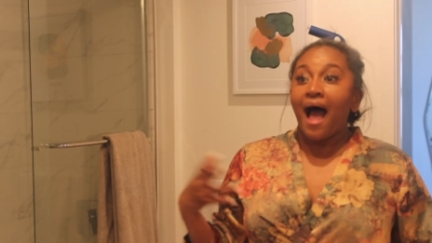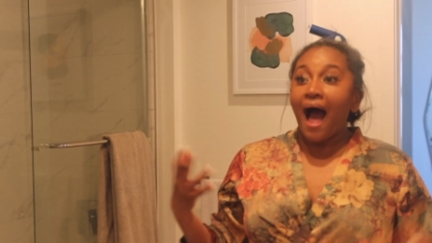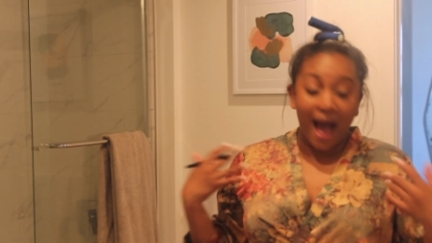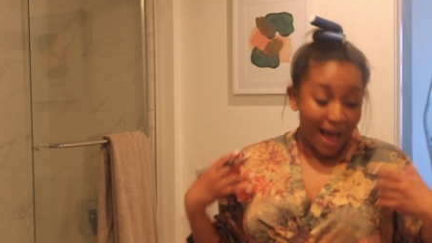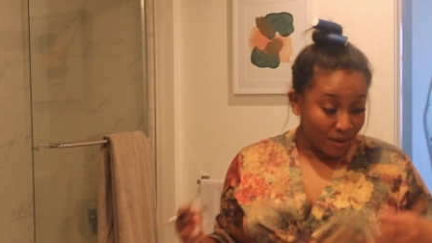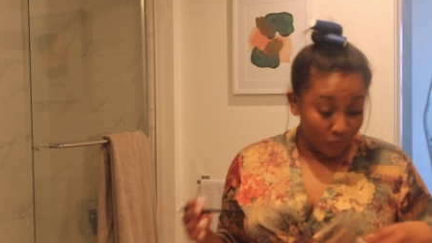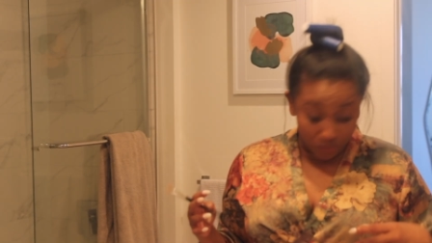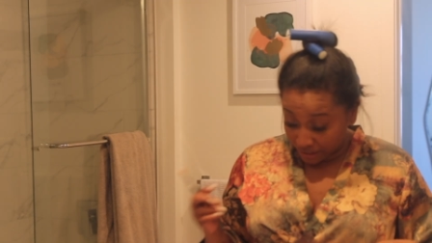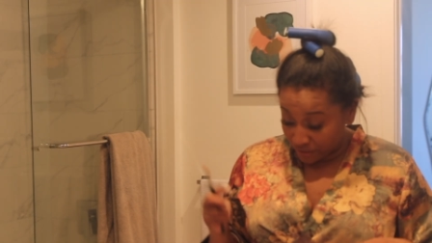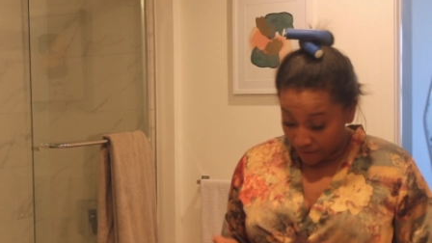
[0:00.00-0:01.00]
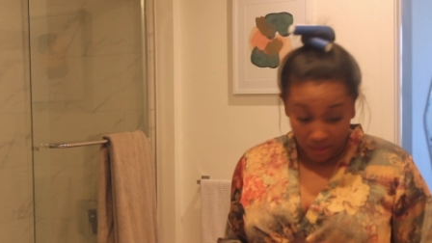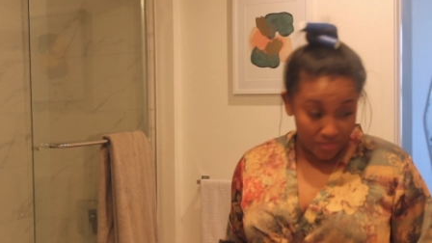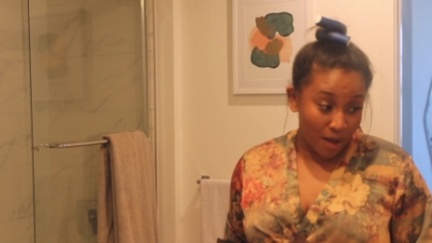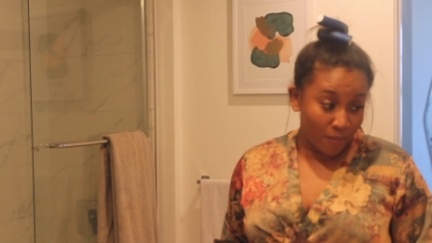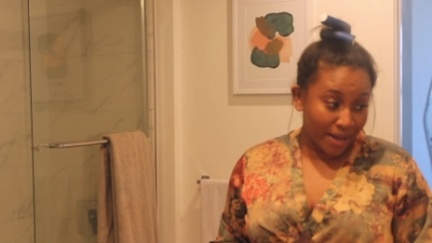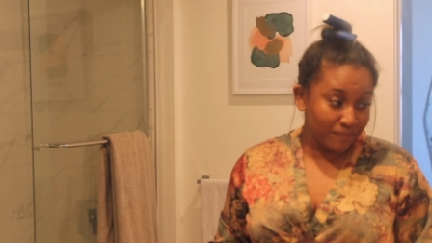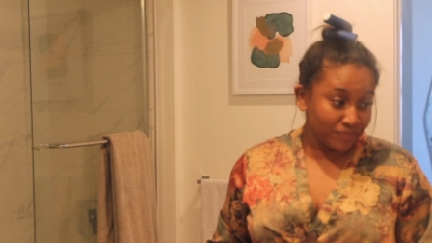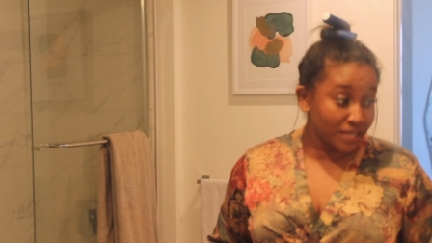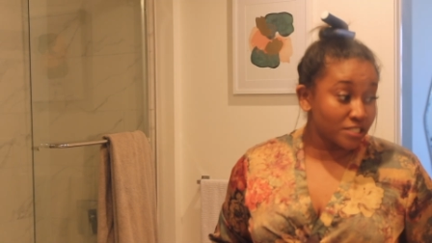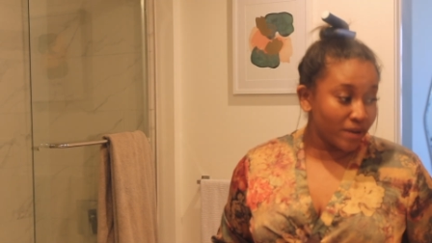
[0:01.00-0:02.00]
I really felt that way,
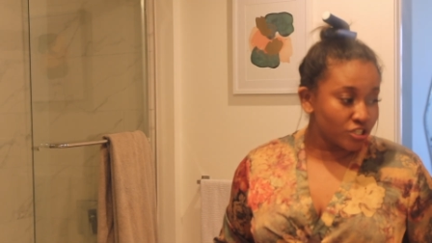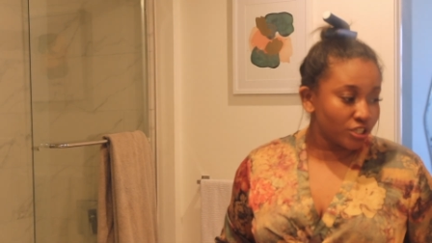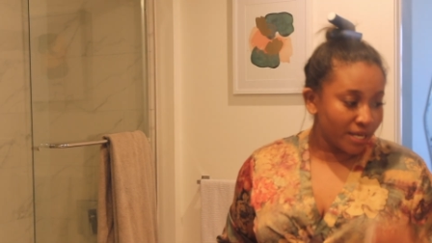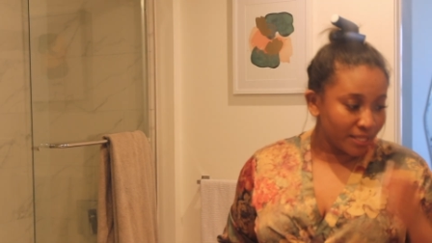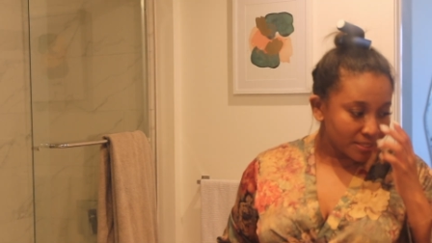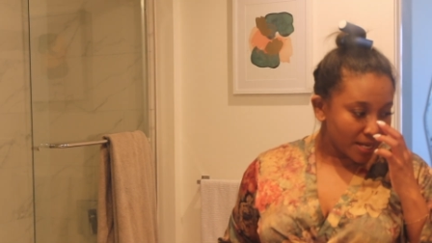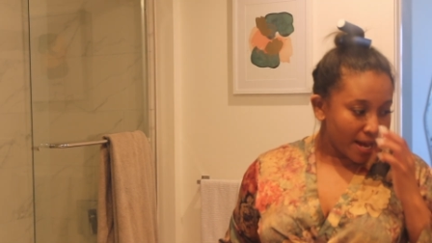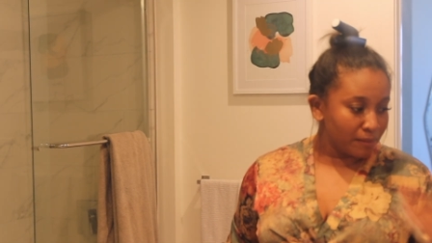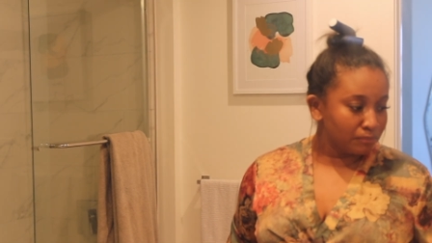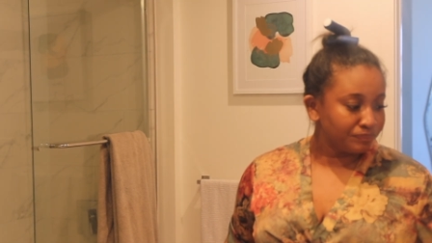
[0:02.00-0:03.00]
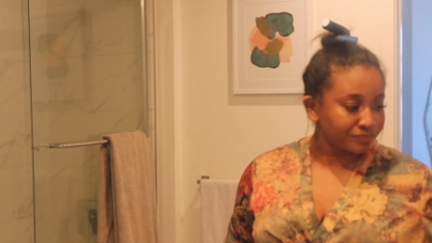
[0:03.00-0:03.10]
especially at that time.